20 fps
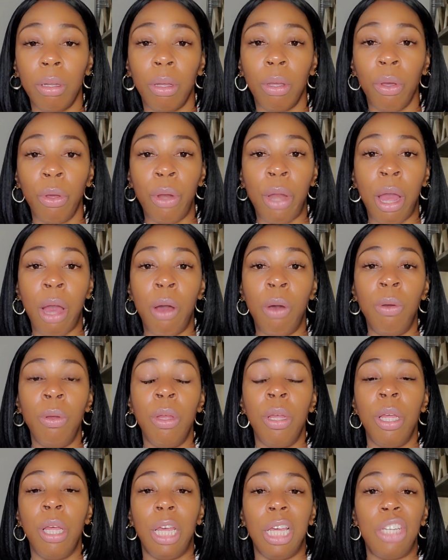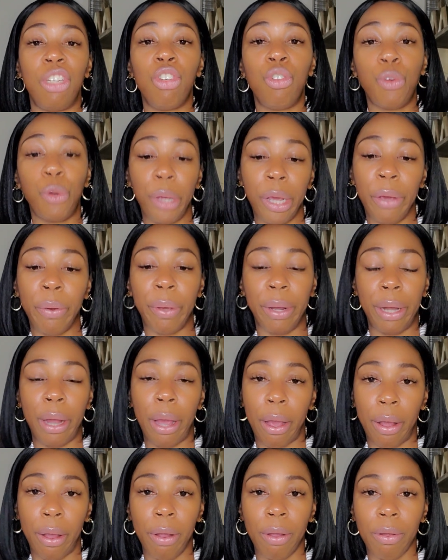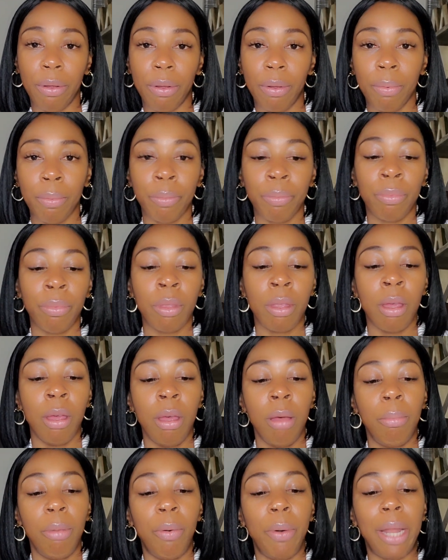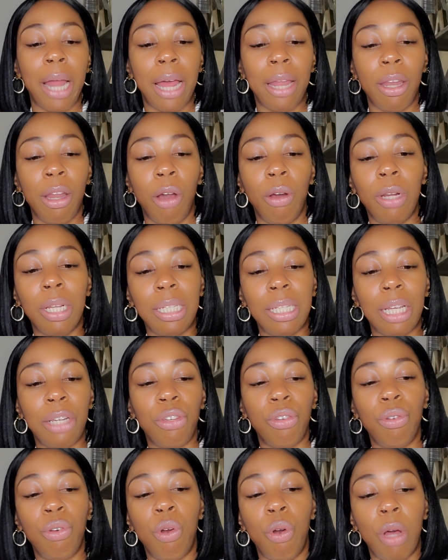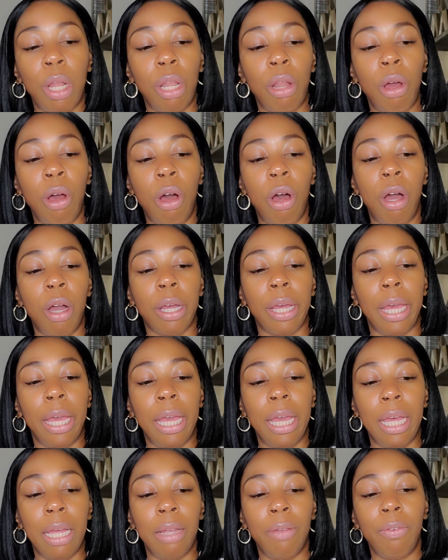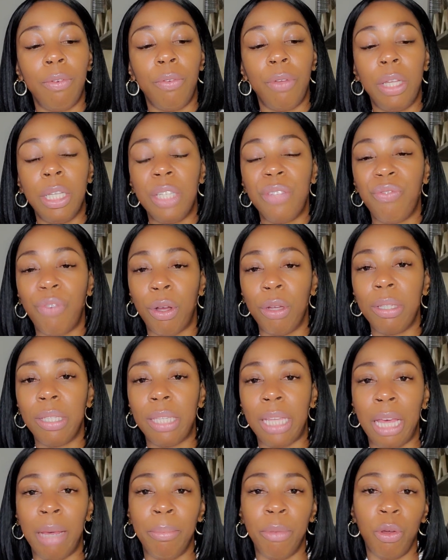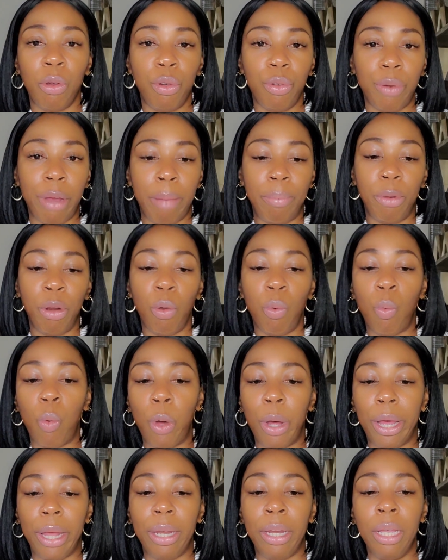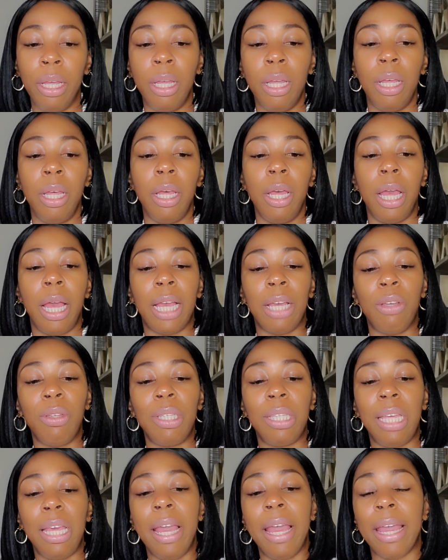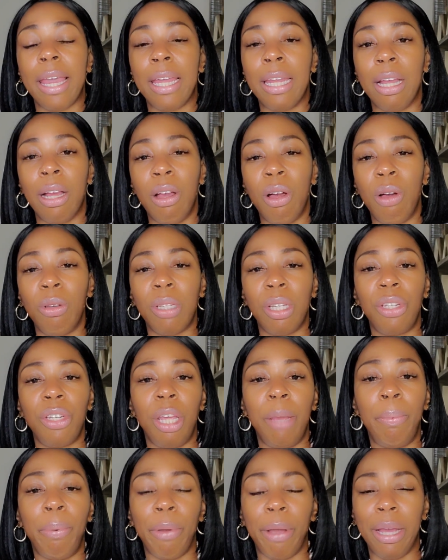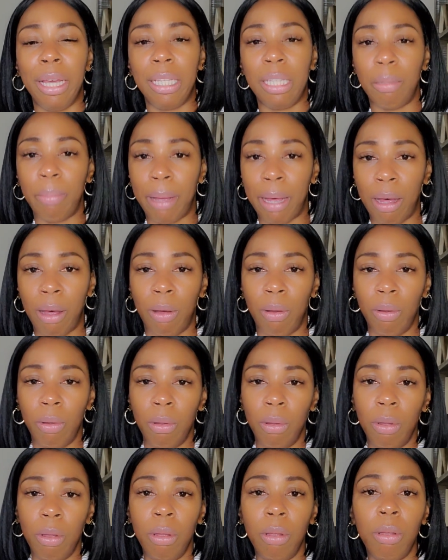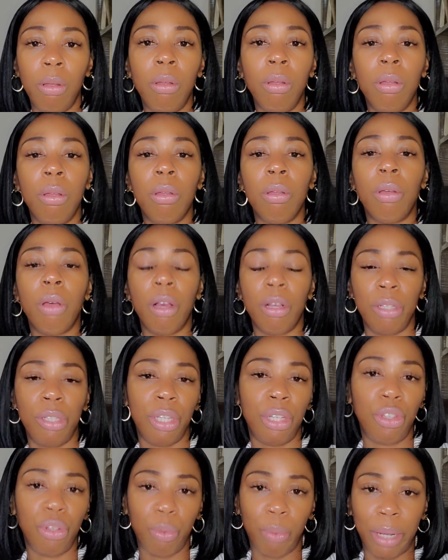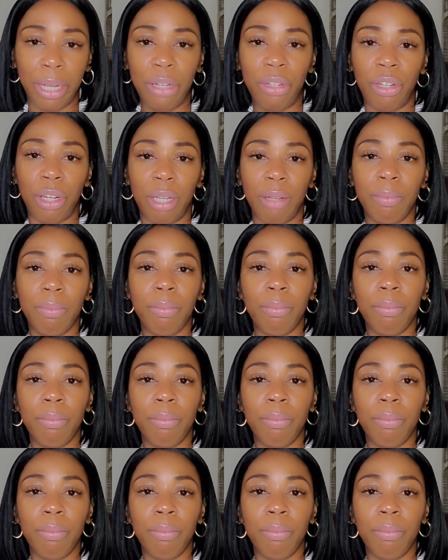you know, is triggering her. But what I notice as you go along in is 1 Samuel chapter 1, and you see Hannah goes and she prays about her situation.